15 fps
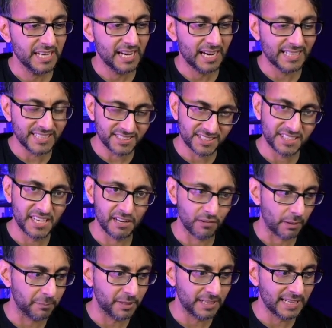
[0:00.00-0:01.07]
and into here
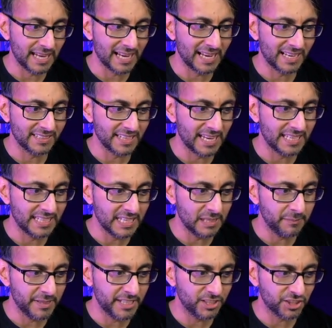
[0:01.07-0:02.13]
I'm going to add a
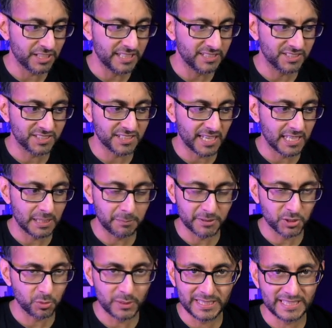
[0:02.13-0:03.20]
image in, say,
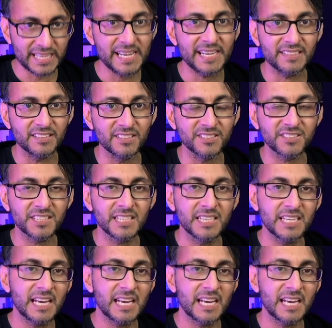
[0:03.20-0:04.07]
between the headers,